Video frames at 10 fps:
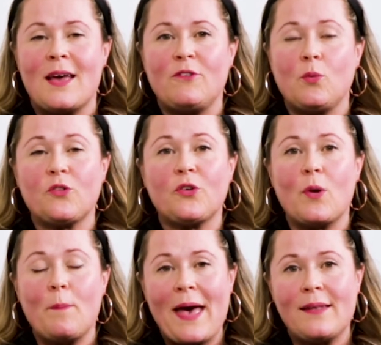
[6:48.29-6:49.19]
if you want to
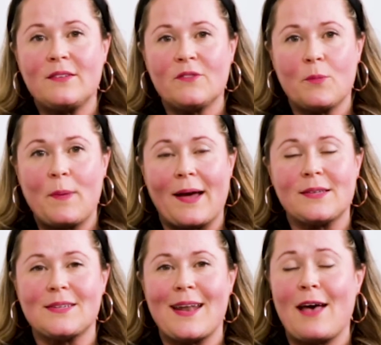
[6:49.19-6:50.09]
repent of the
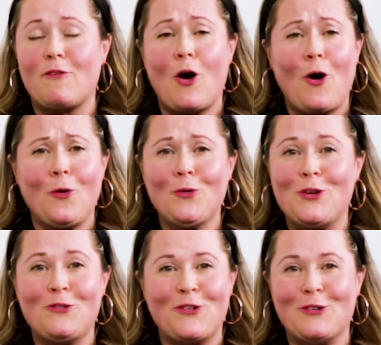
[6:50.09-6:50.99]
past and have a whole
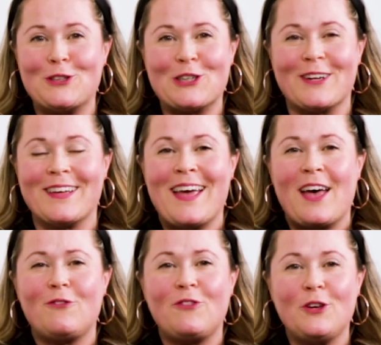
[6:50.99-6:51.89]
new future,
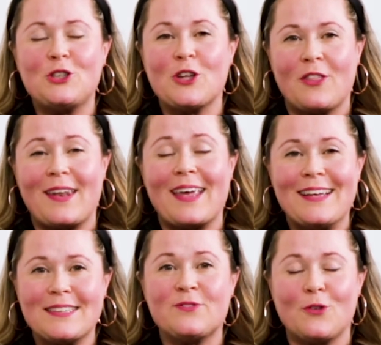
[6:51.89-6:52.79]
a future that
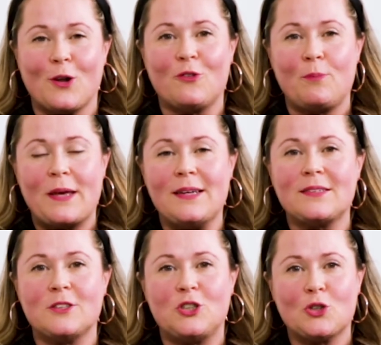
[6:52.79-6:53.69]
is full of
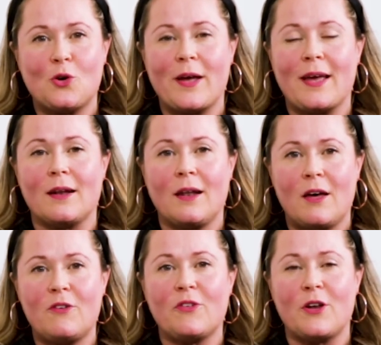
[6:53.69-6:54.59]
peace and joy and
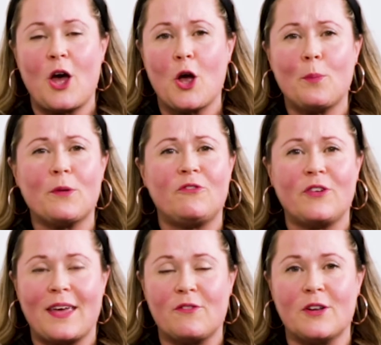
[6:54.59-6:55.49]
love and hope and
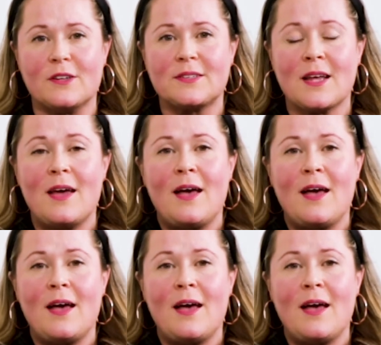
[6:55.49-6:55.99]
forgiveness,